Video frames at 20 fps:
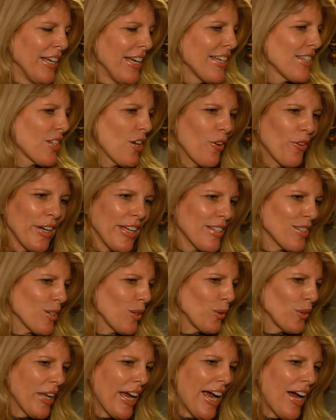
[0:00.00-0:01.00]
It's already
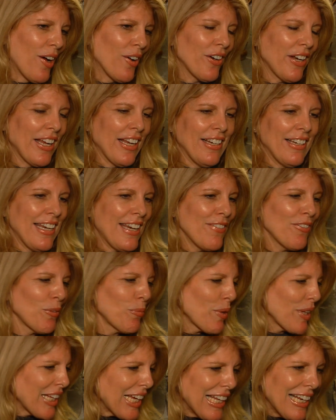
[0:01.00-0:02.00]
sold out, and even with